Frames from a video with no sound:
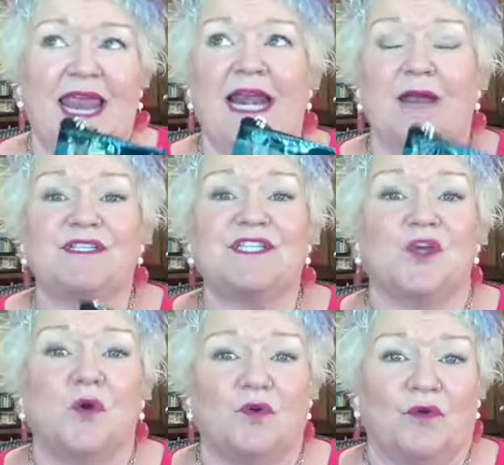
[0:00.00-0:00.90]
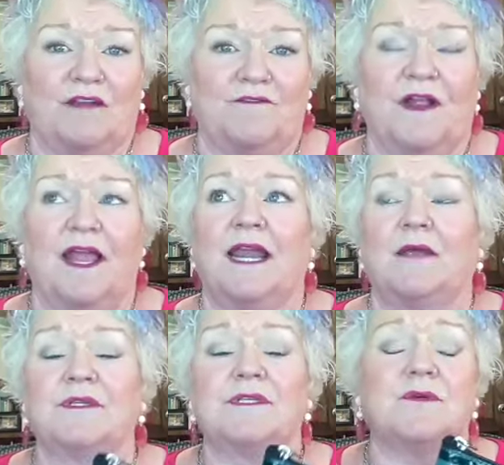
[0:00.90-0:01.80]
And I was so grateful and
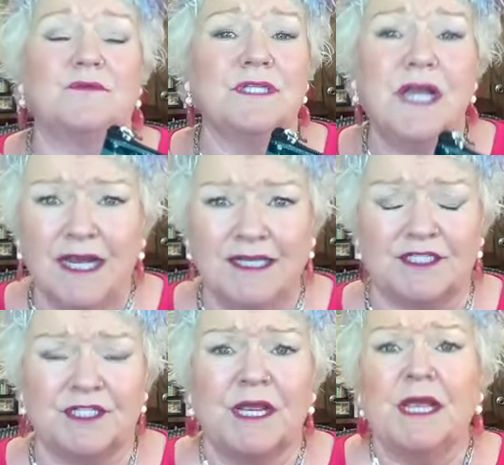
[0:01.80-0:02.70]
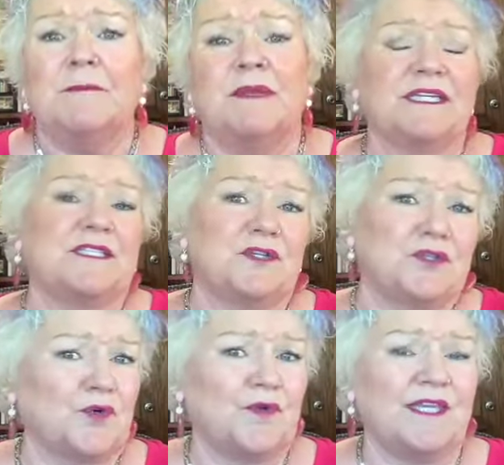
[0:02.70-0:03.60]
I was so touched because the
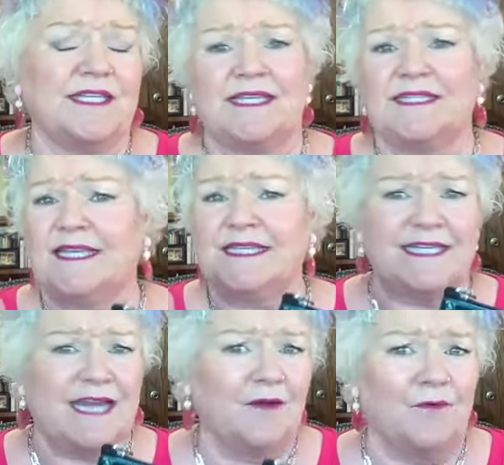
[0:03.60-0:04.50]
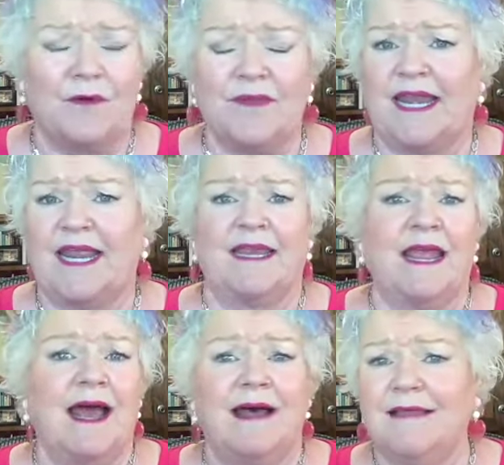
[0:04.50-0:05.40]
truth is this young woman had
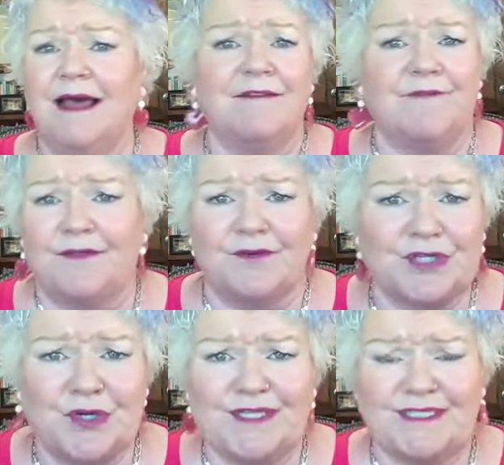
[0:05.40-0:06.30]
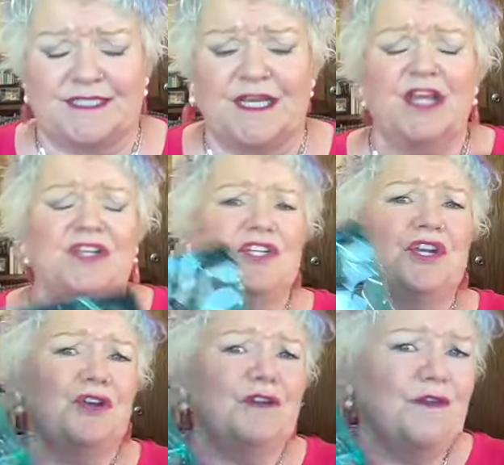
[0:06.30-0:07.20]
a lot of other choices.
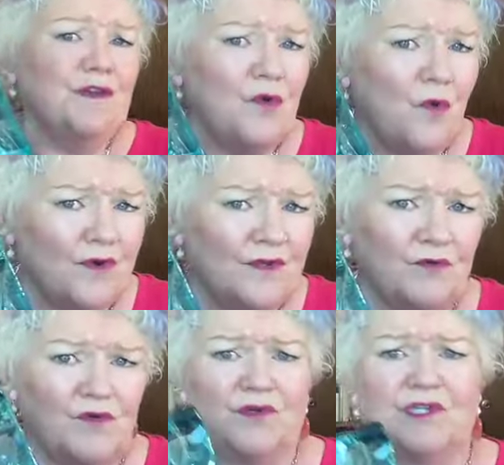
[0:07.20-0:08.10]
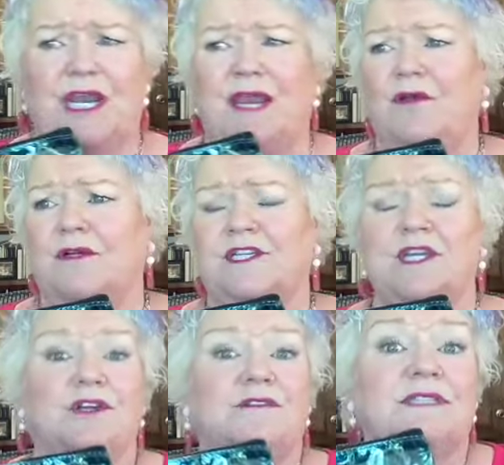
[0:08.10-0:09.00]
She could have ignored the crochet hook.
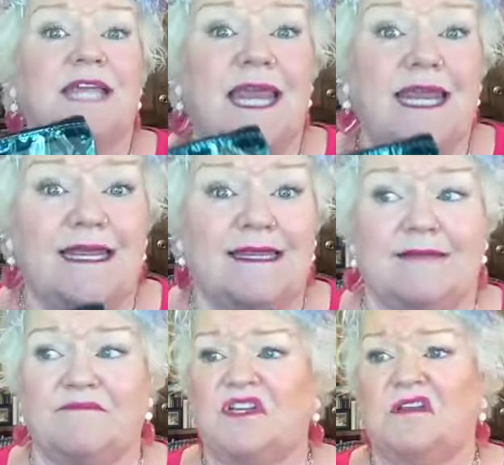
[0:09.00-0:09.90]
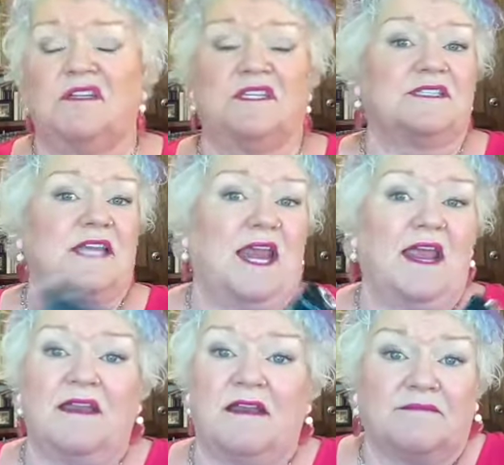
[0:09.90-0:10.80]
She could have taken them. She could have just
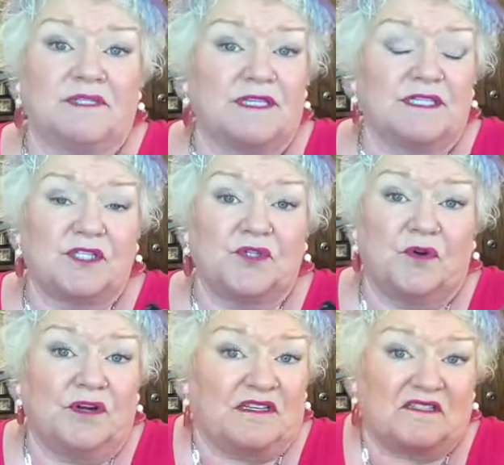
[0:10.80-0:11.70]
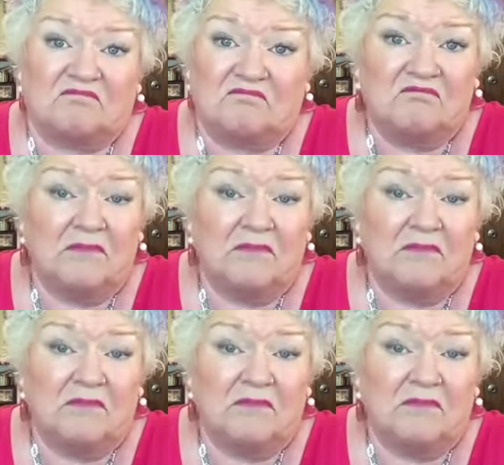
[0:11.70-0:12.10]
handed them to the stewardess.